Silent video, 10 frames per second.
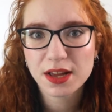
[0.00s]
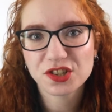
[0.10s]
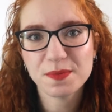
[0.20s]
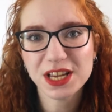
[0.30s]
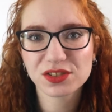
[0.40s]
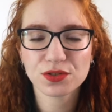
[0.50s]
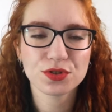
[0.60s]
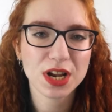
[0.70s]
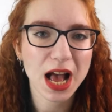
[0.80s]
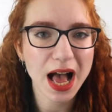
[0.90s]
to make
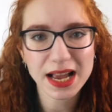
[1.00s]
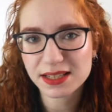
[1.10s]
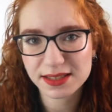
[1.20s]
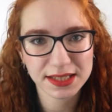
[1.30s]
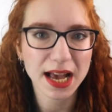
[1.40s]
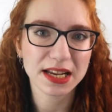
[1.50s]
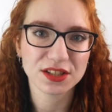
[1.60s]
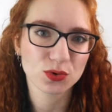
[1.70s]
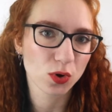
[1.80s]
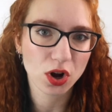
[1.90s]
certain
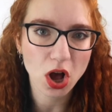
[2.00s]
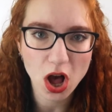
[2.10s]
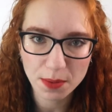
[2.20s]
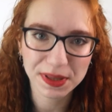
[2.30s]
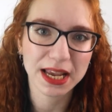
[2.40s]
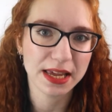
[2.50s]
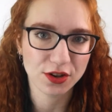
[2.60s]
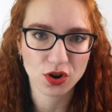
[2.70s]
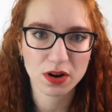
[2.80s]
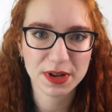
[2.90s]
high-status or
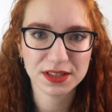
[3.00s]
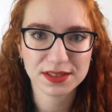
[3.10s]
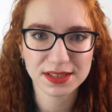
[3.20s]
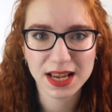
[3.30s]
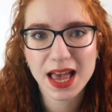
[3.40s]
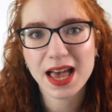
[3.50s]
complicated garments.